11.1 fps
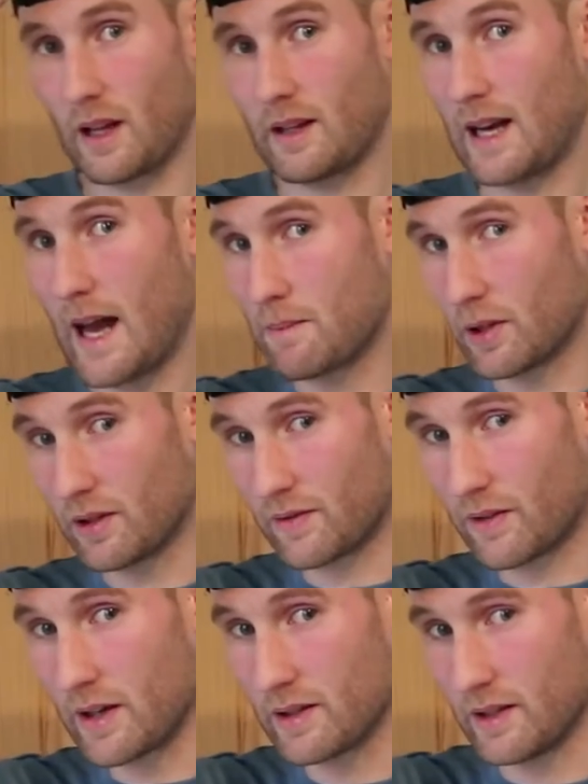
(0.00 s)
The lamp on the
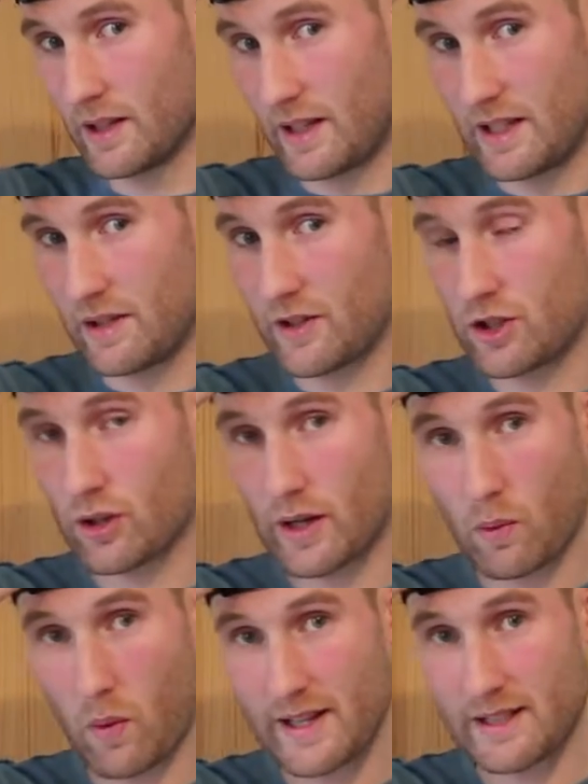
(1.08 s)
front
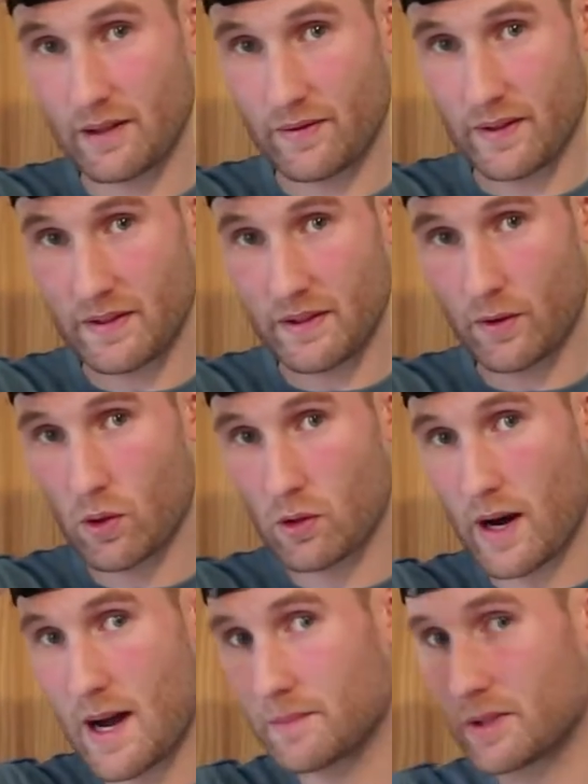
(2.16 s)
individually weighs in at 54
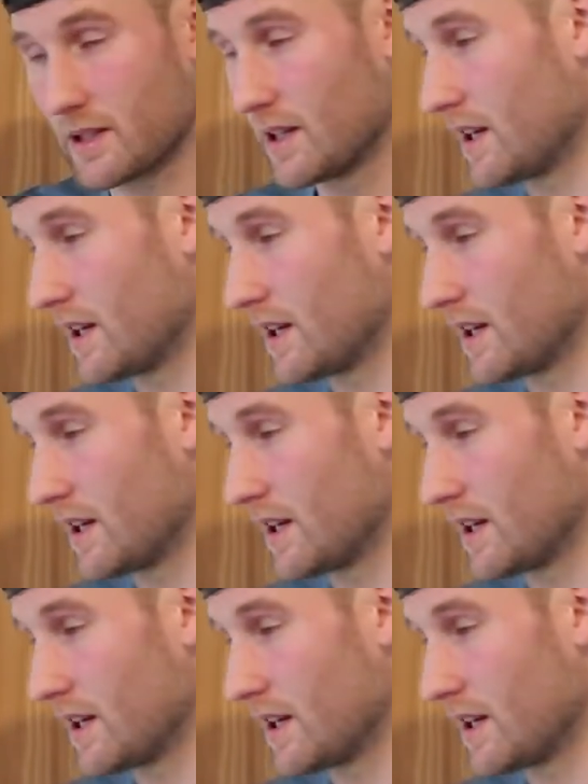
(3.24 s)
grams.